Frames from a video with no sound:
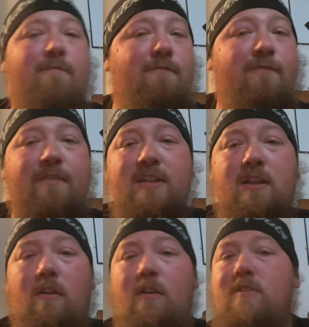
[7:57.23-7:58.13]
50
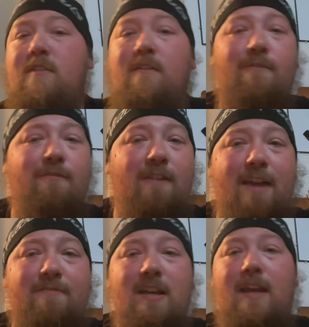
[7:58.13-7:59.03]
cards,
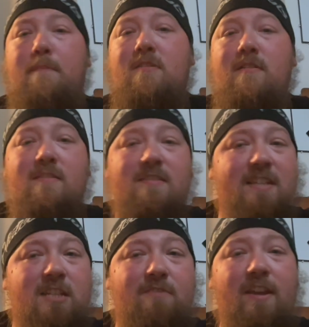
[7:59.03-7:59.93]
5 types,
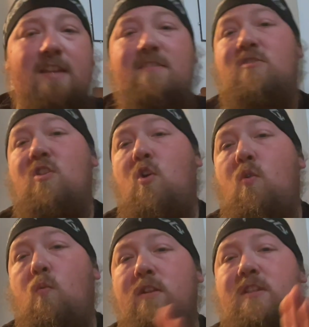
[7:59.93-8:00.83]
6 phases.
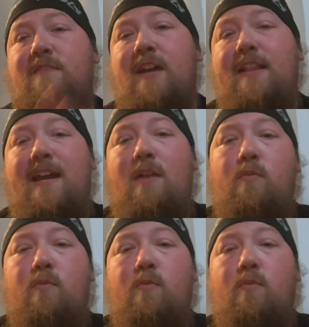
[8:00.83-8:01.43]
Once you've got that